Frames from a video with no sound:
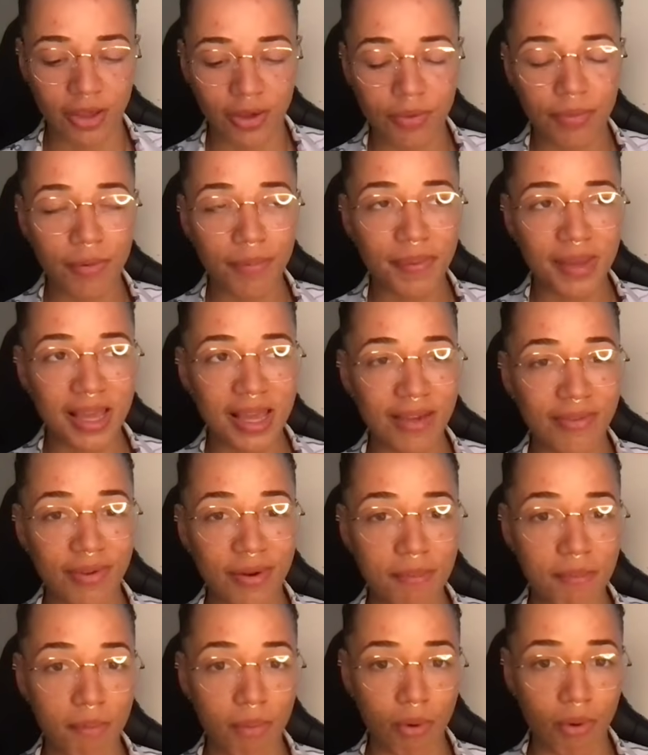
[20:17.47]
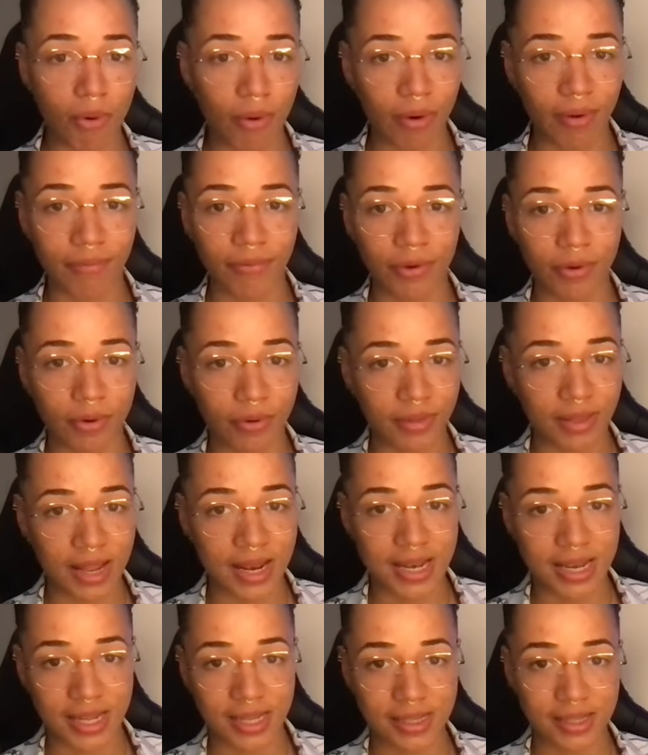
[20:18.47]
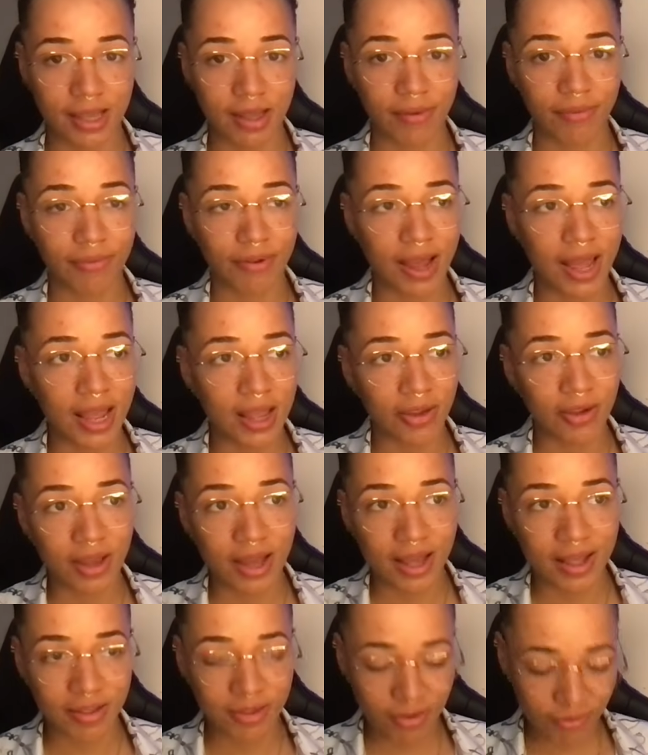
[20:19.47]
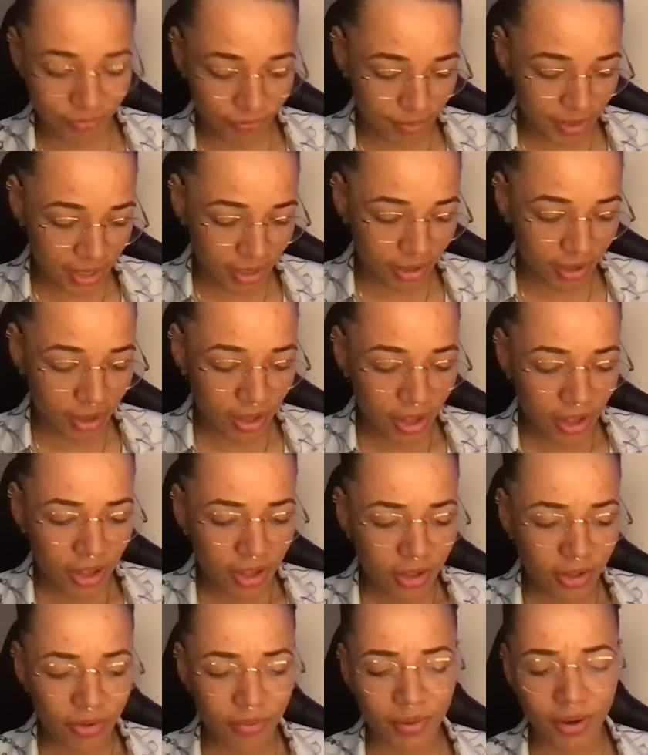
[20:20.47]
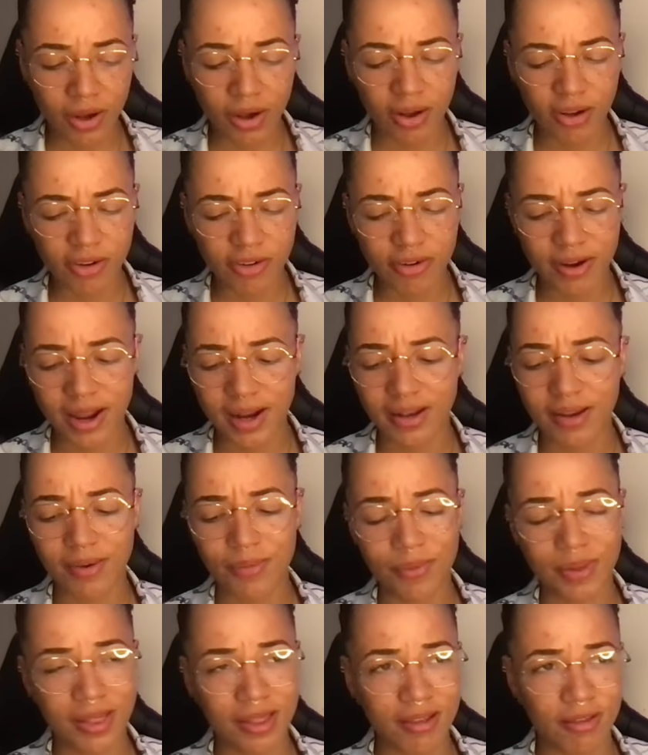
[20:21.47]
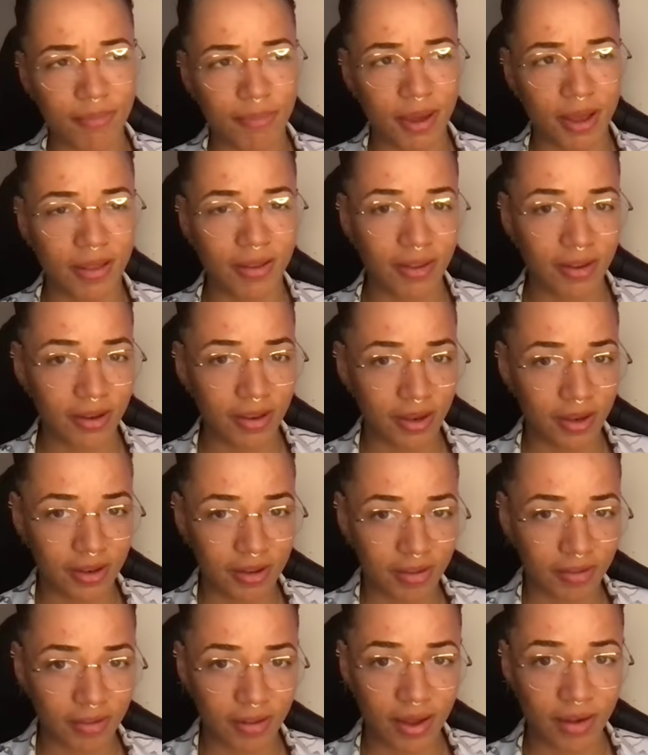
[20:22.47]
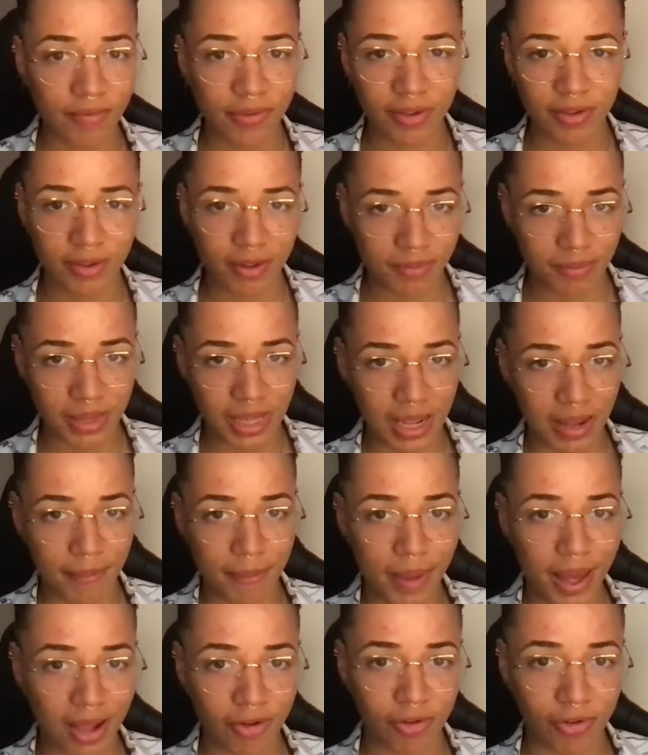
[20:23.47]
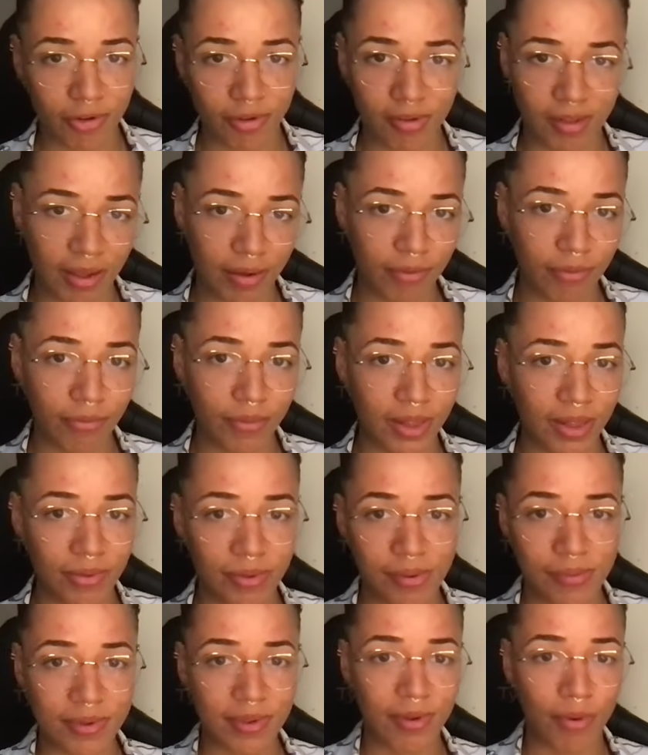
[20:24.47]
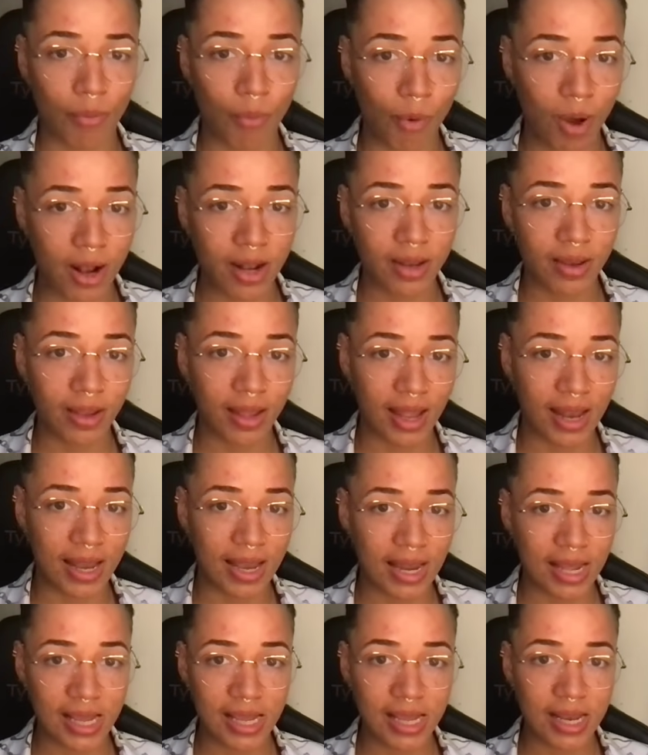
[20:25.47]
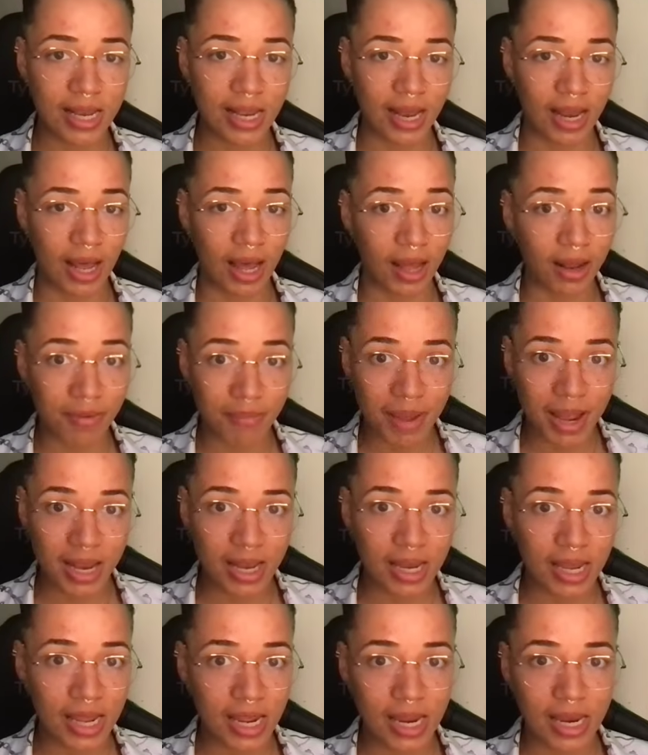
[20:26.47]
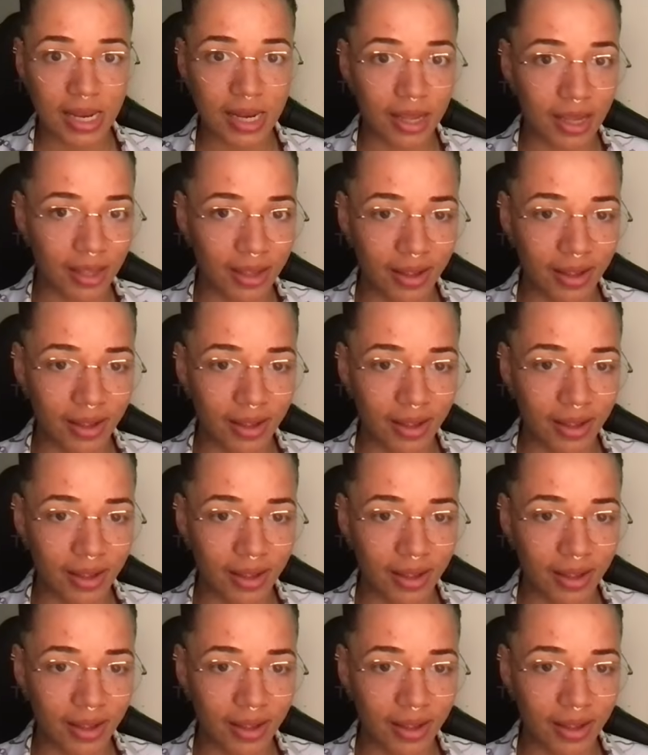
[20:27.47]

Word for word: you will be even more of your authentic self, right? You guys, you've been you were contracted with this person to discover something about yourself, whether it was a want, a need, an unmet need,